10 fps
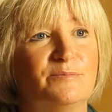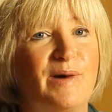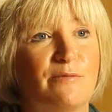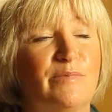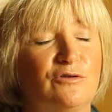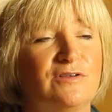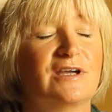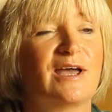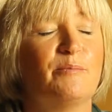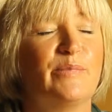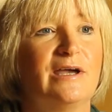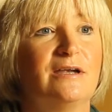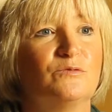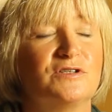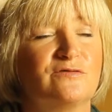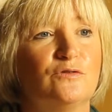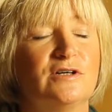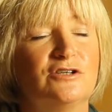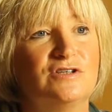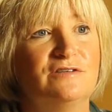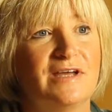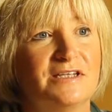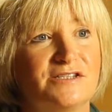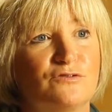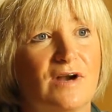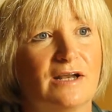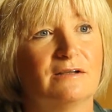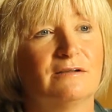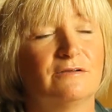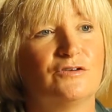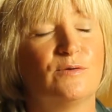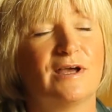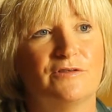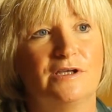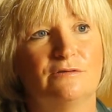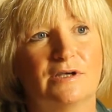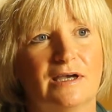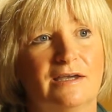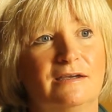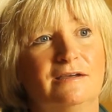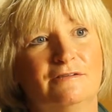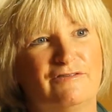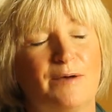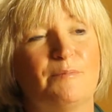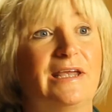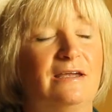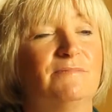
the backbone of the campaign was 400 events that ran throughout the UK, family